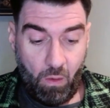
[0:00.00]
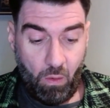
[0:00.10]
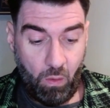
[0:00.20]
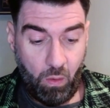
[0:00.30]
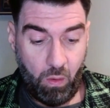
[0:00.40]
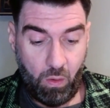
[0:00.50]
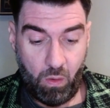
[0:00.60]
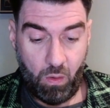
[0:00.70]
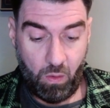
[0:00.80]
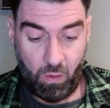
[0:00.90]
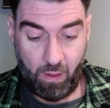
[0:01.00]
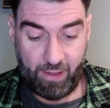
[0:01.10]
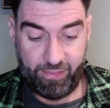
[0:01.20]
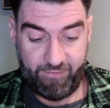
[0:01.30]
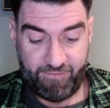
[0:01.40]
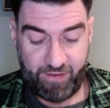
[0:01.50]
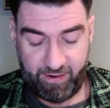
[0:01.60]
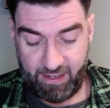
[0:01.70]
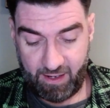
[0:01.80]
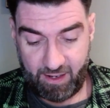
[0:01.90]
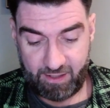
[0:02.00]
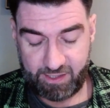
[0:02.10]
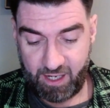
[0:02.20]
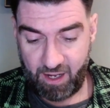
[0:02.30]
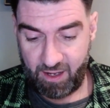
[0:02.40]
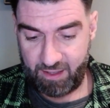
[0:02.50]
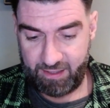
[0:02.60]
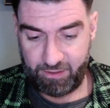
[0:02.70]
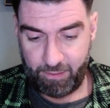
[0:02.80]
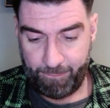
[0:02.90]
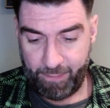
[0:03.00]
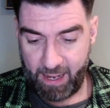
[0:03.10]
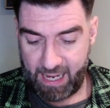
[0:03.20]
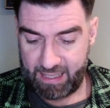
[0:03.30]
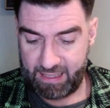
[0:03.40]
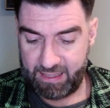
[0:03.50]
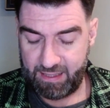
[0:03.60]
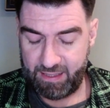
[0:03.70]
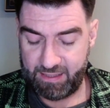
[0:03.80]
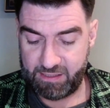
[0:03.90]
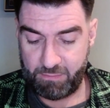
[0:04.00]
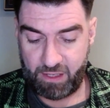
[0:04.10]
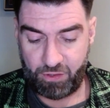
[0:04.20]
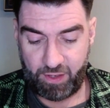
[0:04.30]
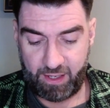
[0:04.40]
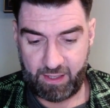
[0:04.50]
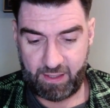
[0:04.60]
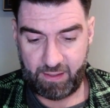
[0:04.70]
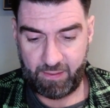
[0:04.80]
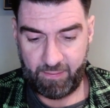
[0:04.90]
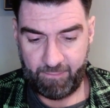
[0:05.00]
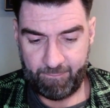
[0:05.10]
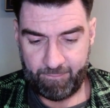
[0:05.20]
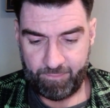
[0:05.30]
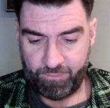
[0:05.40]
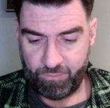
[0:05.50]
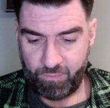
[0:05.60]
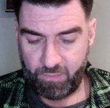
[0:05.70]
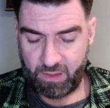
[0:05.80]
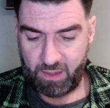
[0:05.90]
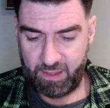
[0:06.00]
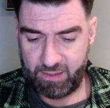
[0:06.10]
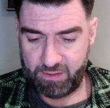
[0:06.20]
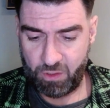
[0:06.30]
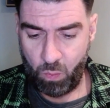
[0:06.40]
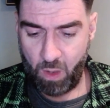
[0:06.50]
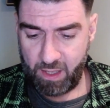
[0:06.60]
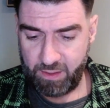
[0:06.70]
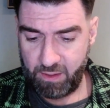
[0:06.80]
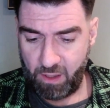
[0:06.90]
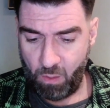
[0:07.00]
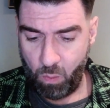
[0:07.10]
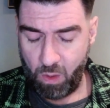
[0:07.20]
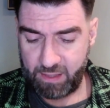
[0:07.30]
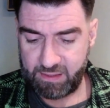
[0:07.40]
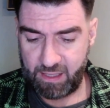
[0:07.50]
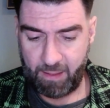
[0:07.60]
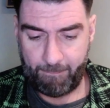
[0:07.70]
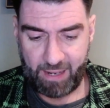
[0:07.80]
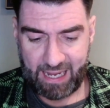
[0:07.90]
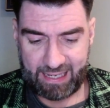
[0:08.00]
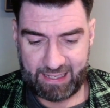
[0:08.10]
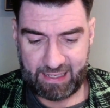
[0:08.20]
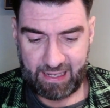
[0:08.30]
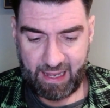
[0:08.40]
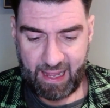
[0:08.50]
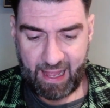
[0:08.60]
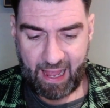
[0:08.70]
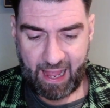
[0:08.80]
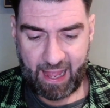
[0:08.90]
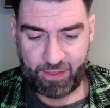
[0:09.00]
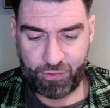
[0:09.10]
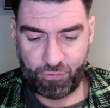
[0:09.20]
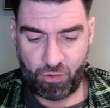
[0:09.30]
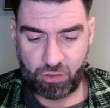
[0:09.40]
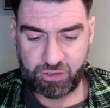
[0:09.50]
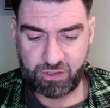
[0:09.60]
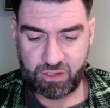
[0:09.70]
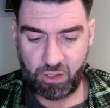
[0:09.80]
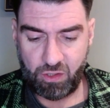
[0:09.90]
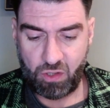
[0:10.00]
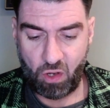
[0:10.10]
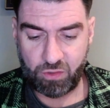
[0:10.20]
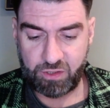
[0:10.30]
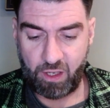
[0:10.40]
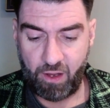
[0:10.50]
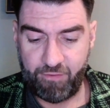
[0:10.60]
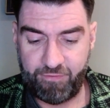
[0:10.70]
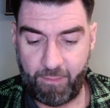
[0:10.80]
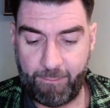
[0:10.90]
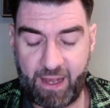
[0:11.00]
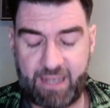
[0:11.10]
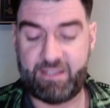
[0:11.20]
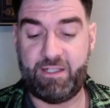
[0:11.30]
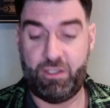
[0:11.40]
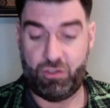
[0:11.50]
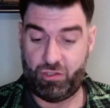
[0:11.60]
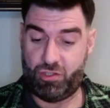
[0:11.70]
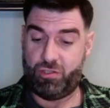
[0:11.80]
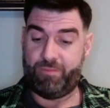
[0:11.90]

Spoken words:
Ooh, and the very last card in the pack is a mythic. It's a 1, a white, and a black. Atheros, God of Passage.